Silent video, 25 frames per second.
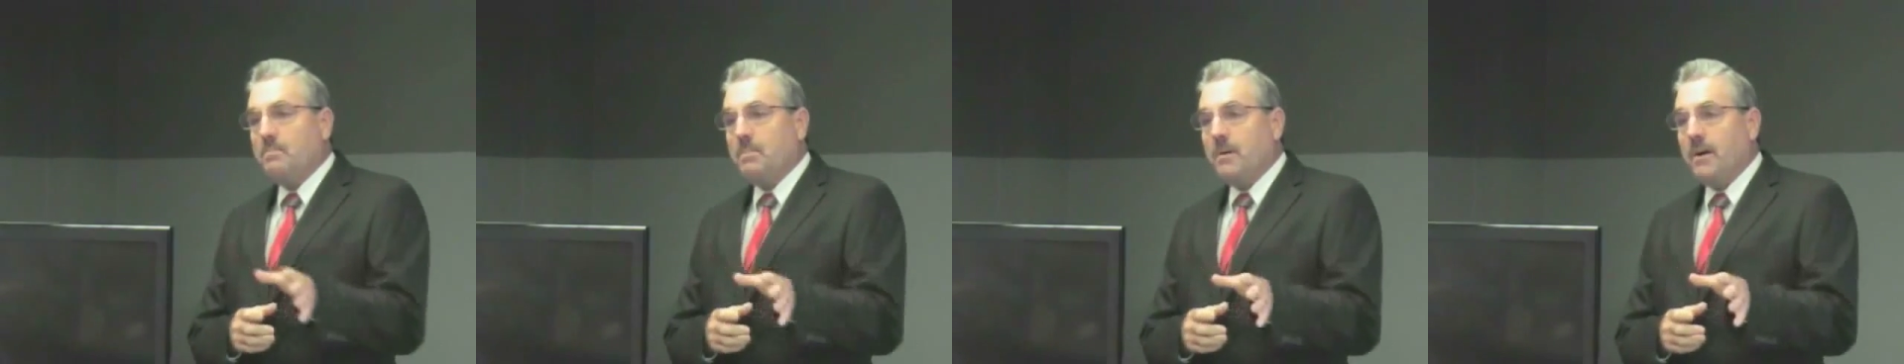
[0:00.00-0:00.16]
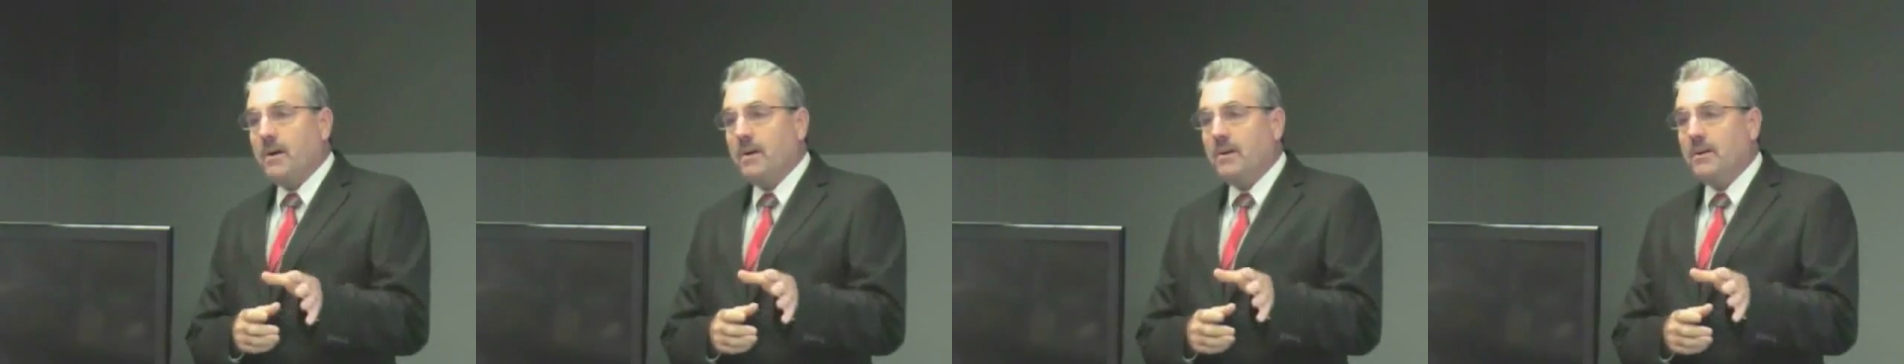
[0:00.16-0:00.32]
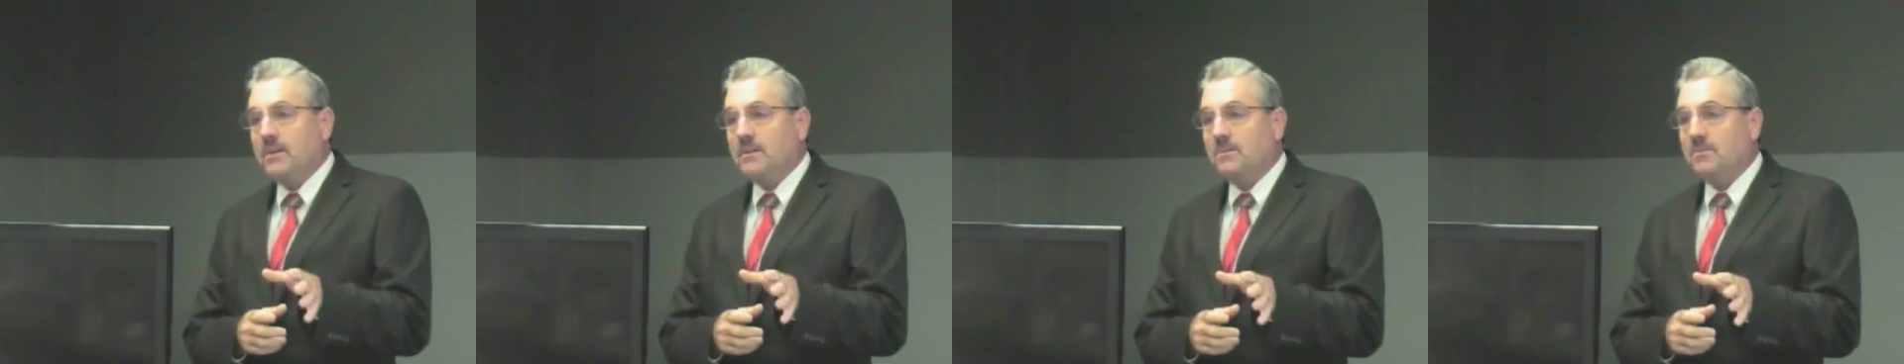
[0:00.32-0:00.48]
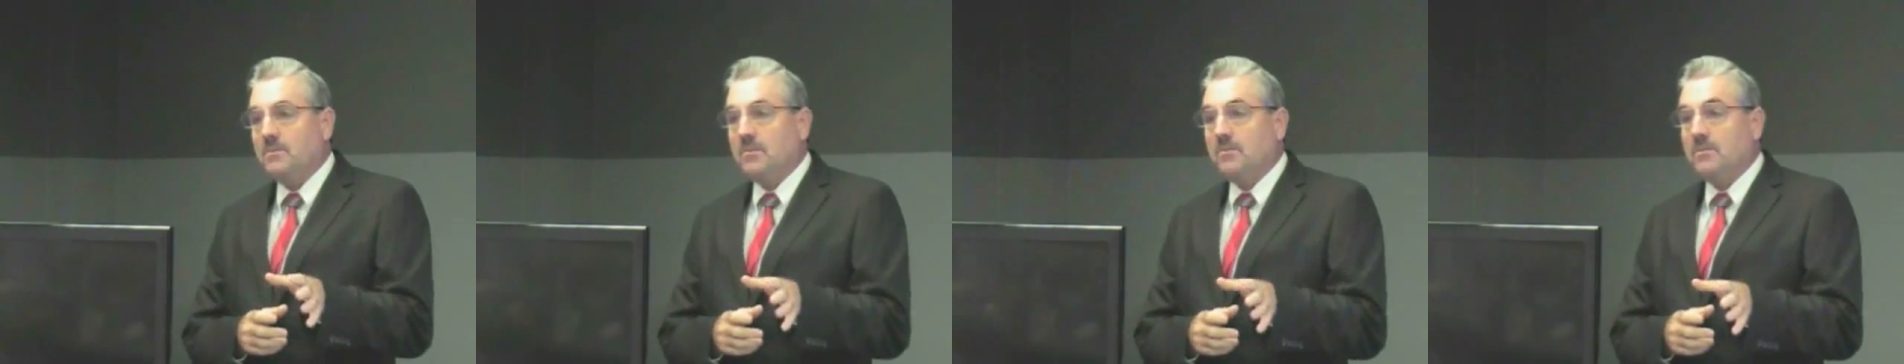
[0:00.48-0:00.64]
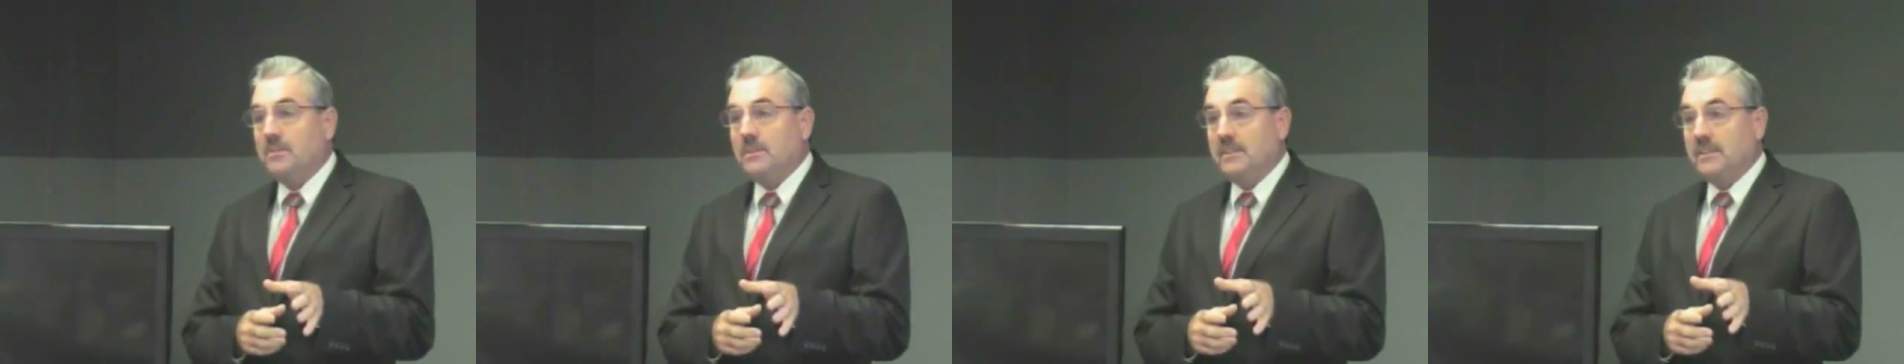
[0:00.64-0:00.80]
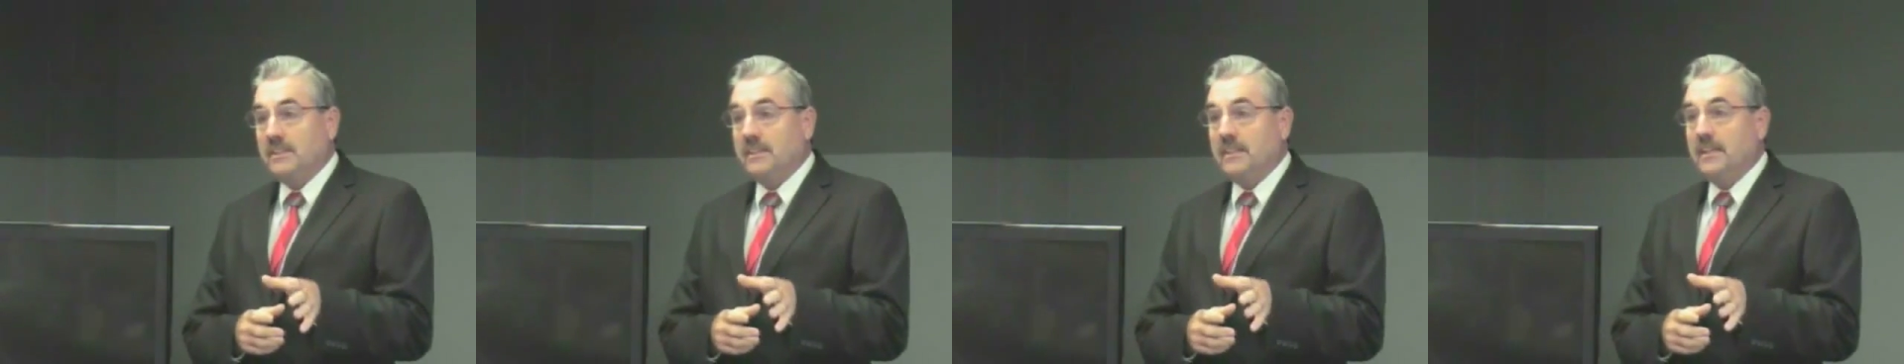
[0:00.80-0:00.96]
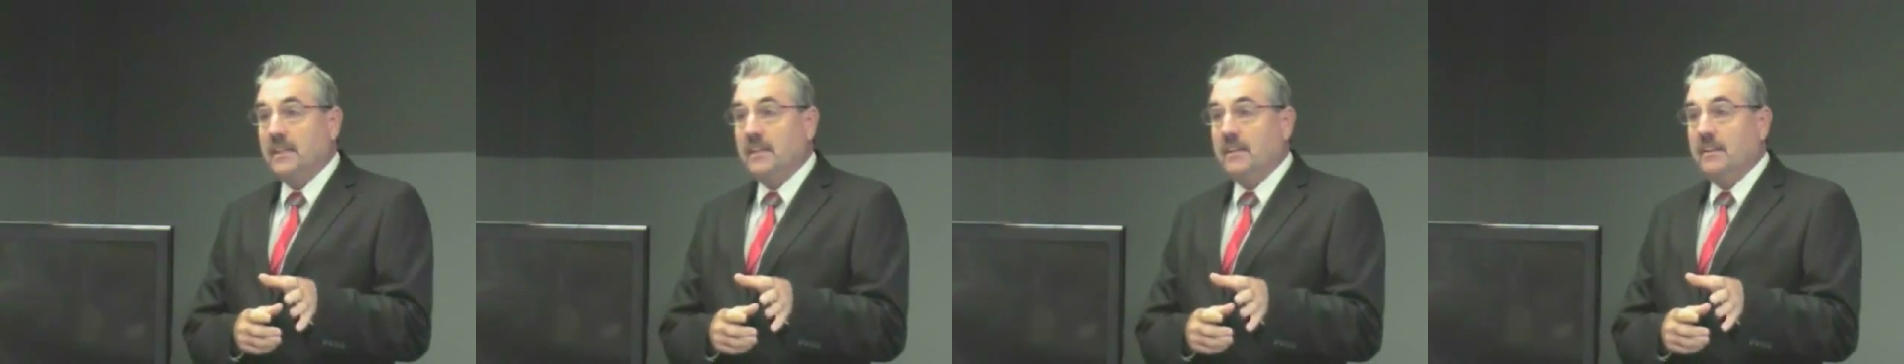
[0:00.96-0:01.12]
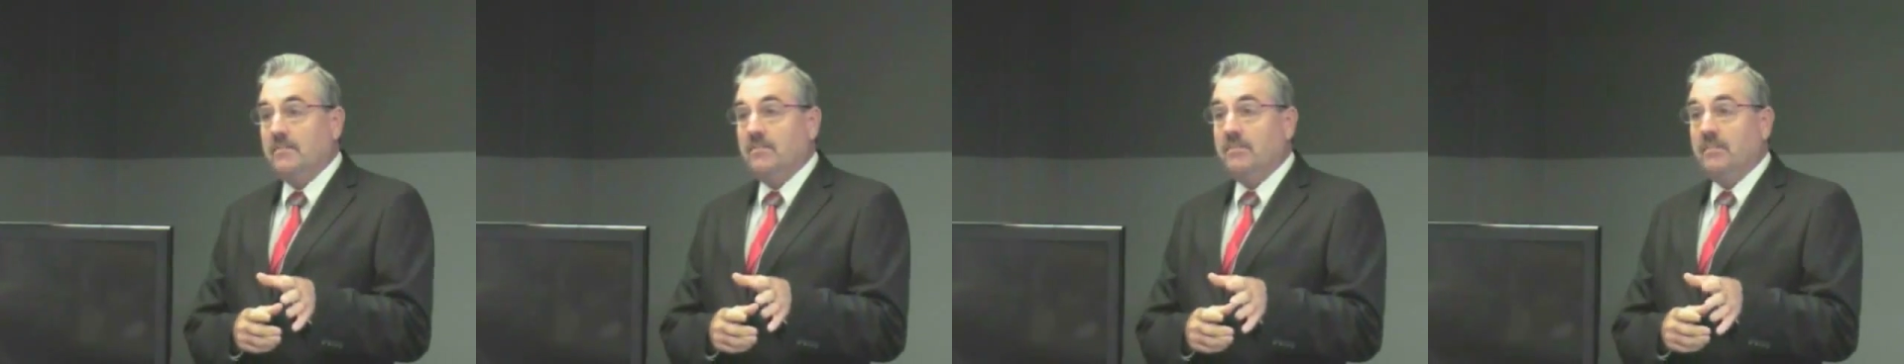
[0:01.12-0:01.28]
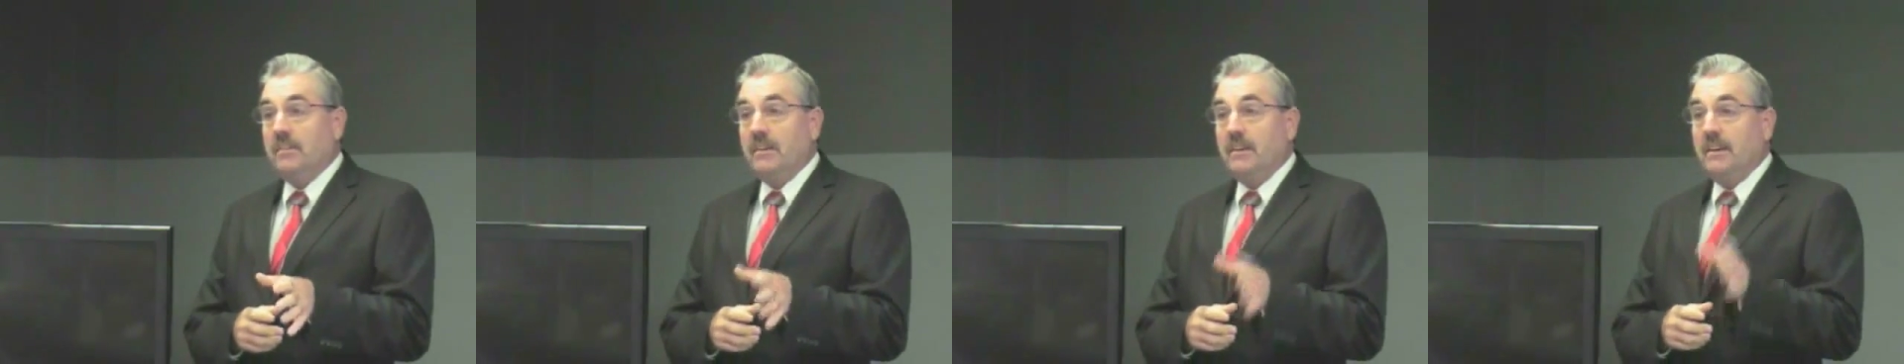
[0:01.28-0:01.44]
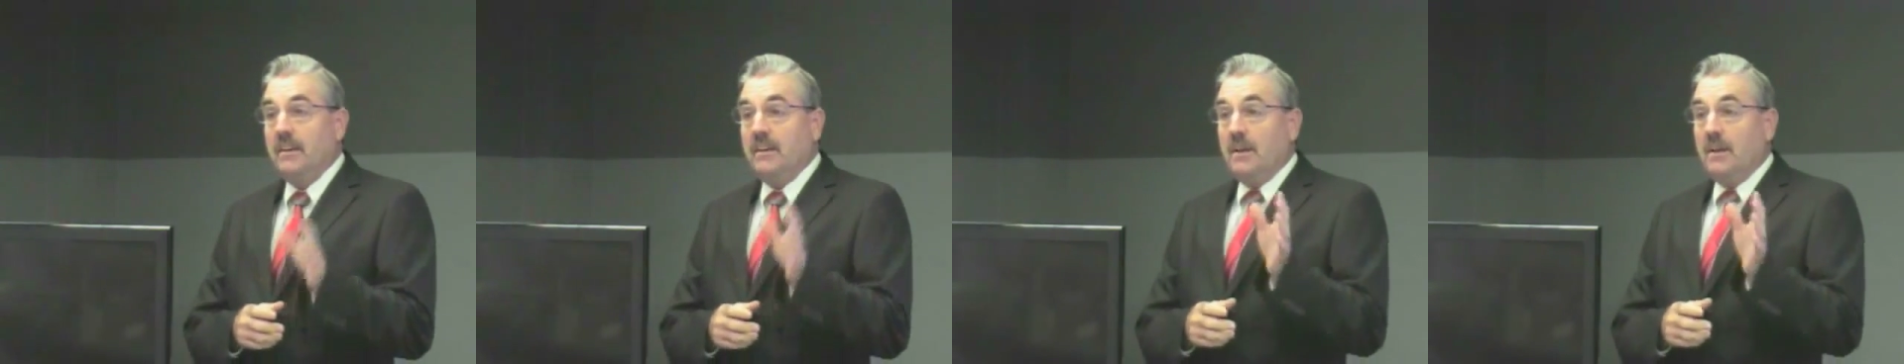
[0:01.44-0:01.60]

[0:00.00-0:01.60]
partners will receive